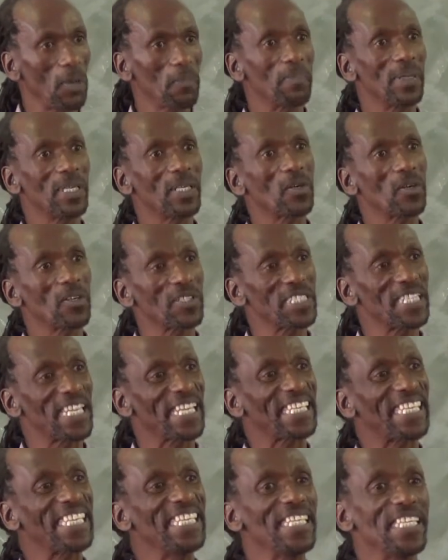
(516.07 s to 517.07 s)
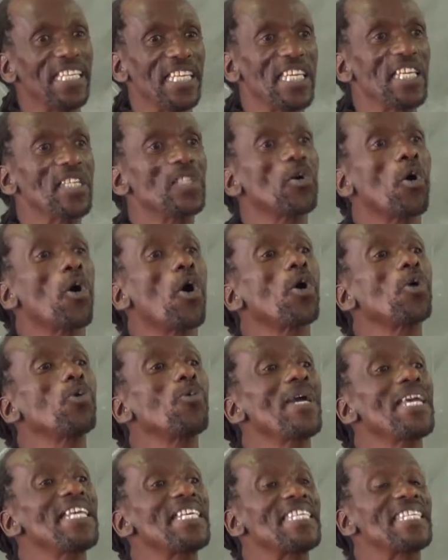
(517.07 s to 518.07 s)
because the king is
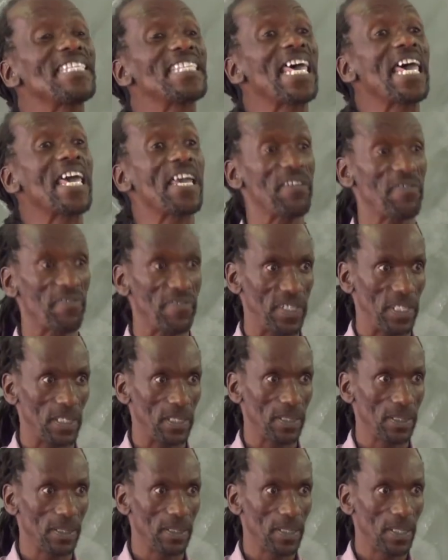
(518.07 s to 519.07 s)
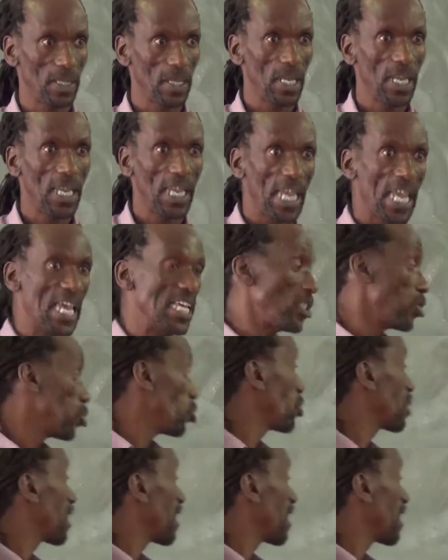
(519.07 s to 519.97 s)
always served. As you